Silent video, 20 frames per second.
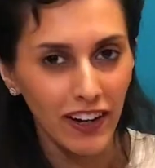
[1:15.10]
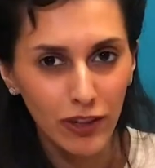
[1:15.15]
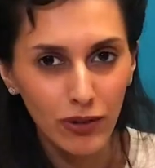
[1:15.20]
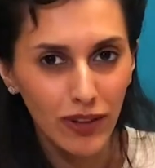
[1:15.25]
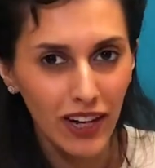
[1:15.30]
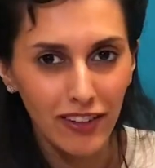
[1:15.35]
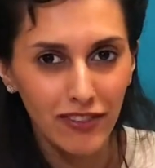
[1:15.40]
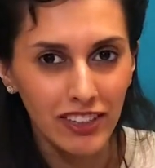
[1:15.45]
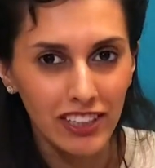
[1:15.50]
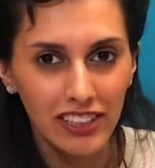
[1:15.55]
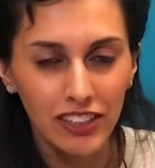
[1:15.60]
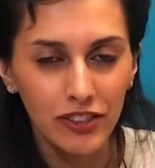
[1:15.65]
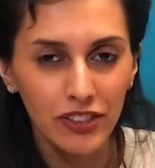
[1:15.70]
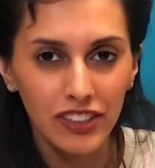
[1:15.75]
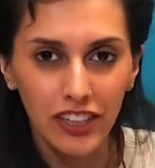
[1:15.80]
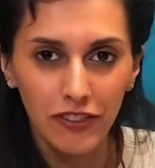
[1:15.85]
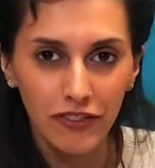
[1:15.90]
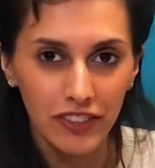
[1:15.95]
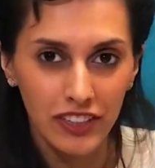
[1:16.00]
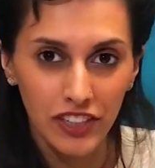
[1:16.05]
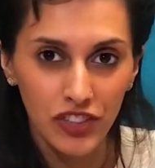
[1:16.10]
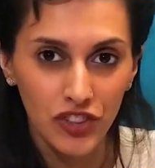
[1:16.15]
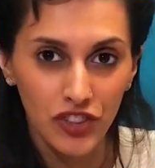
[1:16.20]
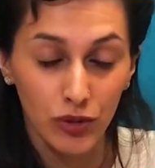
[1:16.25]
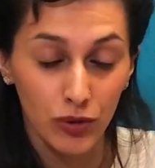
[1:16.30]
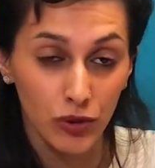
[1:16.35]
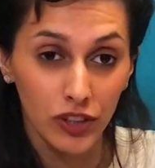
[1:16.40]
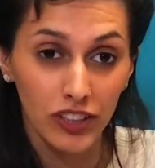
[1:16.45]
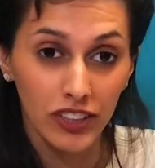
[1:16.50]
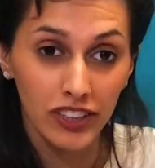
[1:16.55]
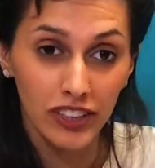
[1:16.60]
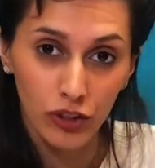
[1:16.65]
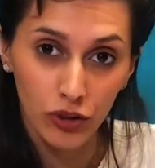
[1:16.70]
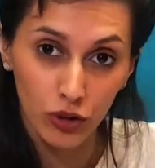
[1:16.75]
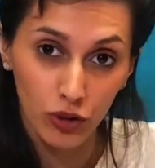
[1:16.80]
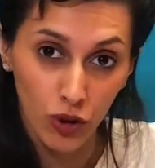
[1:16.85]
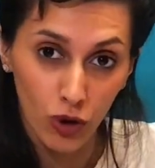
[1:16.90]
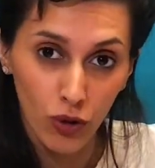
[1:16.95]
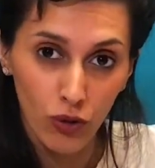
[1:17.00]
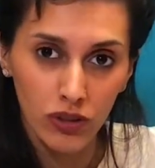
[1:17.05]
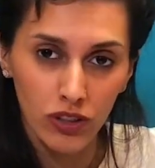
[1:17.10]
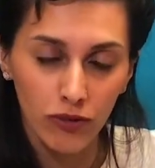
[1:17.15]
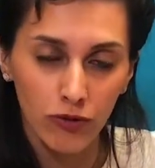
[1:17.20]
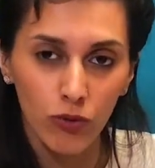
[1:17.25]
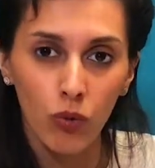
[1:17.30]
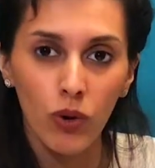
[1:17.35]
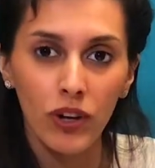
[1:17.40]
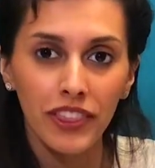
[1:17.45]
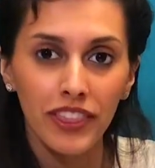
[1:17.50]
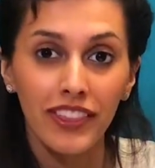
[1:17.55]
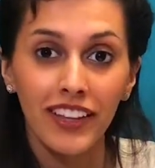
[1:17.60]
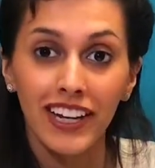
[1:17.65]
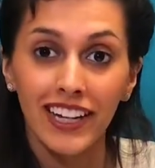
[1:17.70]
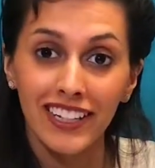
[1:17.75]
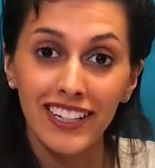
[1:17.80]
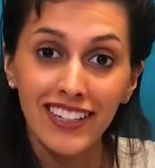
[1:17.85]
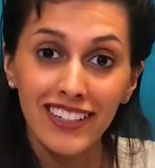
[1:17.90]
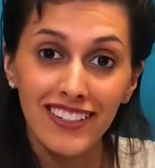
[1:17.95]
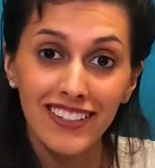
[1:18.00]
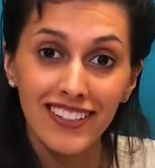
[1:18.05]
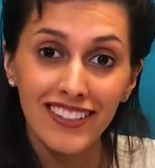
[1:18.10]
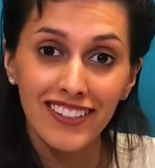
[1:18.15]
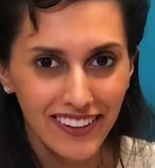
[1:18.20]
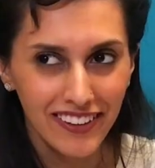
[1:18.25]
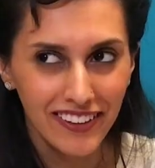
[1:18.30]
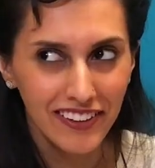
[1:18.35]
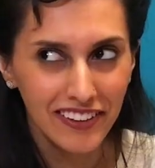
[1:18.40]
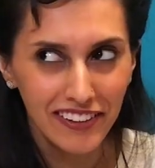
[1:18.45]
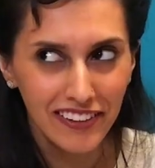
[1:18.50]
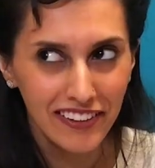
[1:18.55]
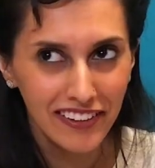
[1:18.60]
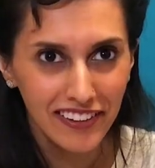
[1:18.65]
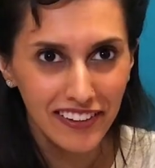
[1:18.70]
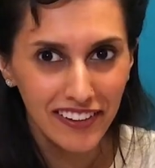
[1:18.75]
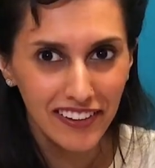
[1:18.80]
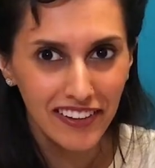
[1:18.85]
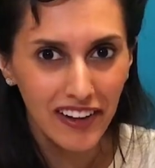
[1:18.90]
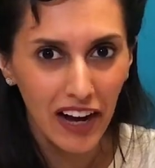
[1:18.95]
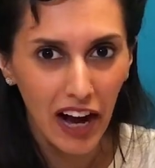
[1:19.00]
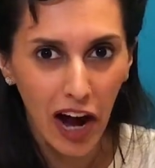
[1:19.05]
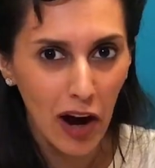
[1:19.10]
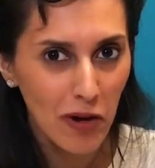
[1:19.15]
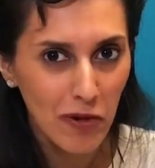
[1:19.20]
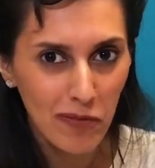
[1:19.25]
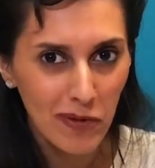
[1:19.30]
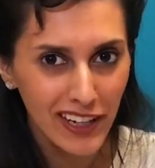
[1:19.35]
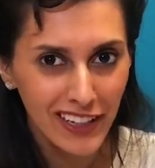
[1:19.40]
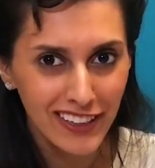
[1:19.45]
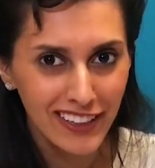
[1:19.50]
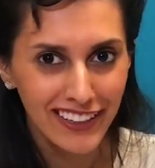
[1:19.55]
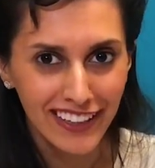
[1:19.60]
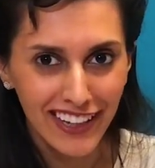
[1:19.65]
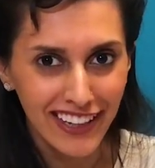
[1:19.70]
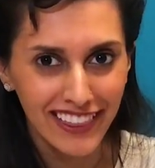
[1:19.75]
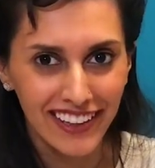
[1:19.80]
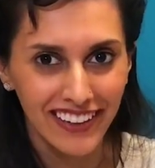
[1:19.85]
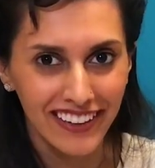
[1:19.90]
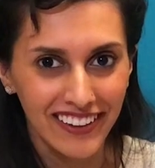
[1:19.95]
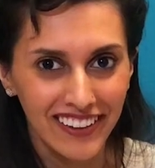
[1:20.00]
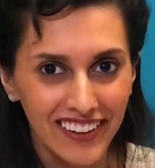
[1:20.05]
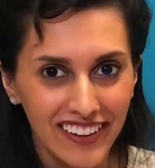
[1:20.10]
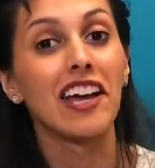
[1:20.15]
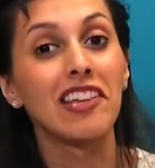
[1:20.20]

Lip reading: I don't have a clear definition or a clear goal of what that is, how am I gonna get there?